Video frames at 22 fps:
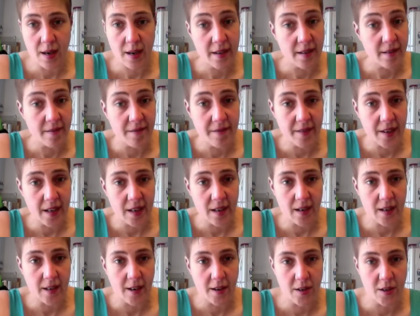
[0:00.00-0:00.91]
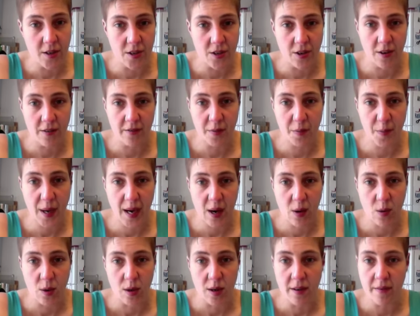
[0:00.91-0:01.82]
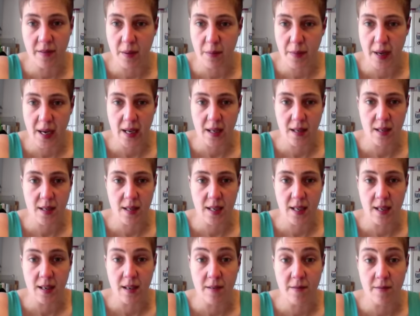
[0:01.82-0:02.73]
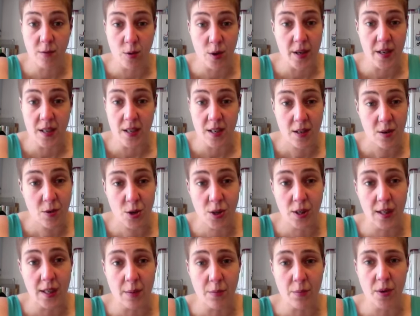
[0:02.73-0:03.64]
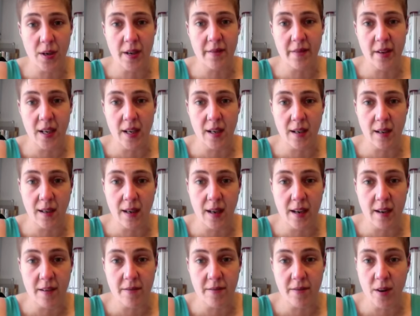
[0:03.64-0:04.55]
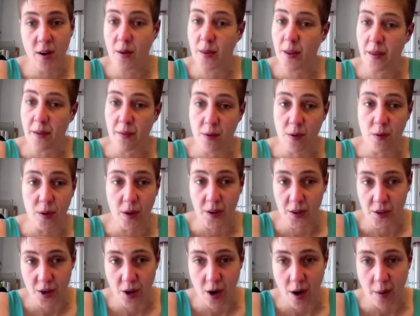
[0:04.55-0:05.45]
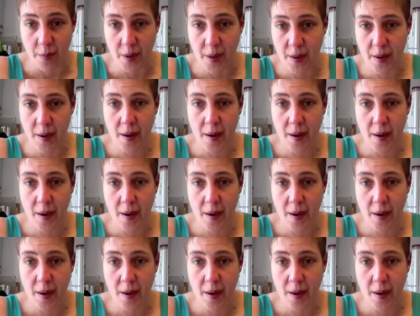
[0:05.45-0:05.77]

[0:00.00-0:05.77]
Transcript: unfair and undeserved power of the man seated for his usually abbreviated life on the throne on top.